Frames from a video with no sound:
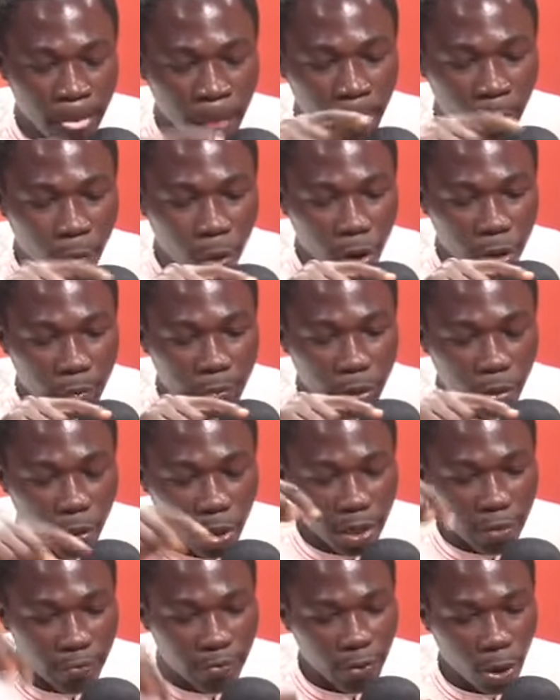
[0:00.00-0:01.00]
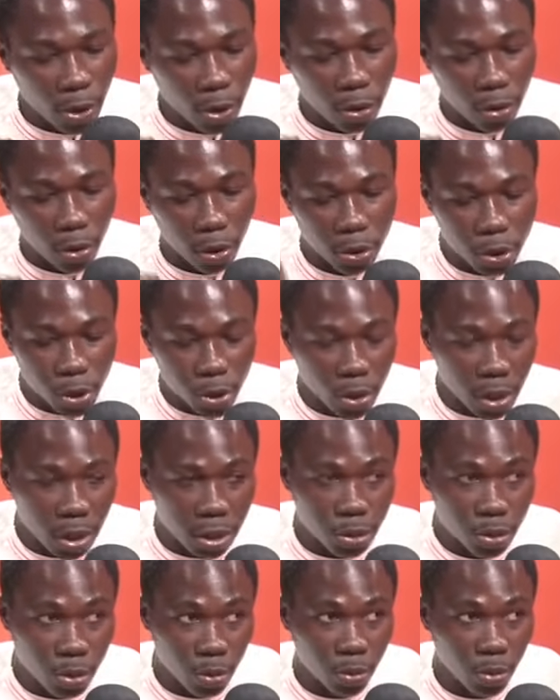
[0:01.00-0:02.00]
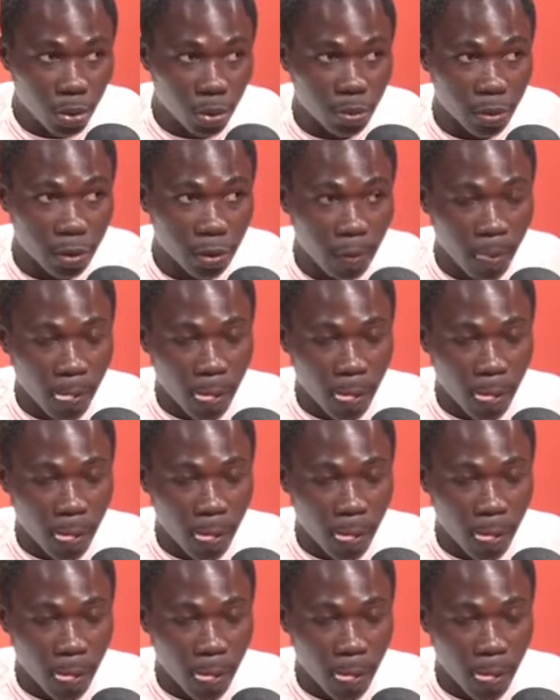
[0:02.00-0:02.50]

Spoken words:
Boy, be where you feel, or not where you school will be.